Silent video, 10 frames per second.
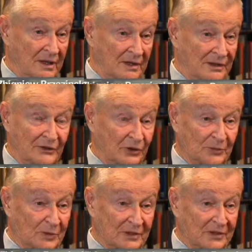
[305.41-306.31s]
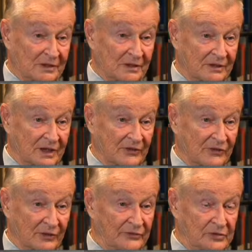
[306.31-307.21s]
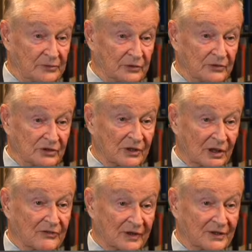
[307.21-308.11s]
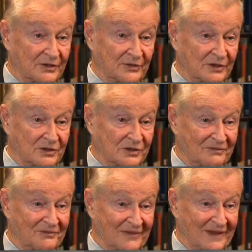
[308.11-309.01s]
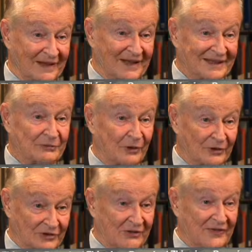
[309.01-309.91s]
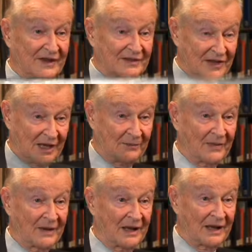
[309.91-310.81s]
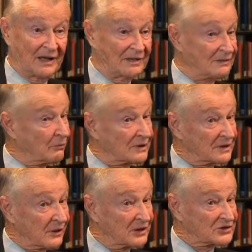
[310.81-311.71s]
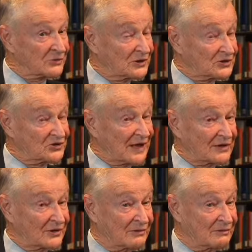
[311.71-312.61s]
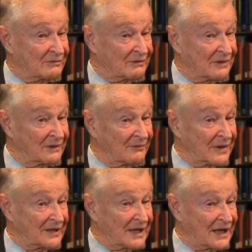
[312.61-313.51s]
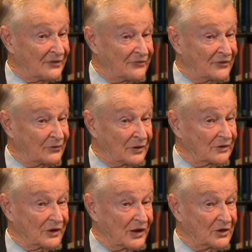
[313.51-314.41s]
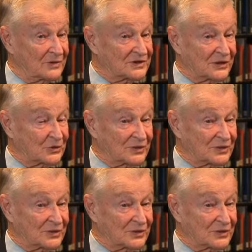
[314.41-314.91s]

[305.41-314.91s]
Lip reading: And they're not going to be particularly grateful if we produce a conflict in the region. And that will also affect them. And what consequences that might have for the world economy is hard to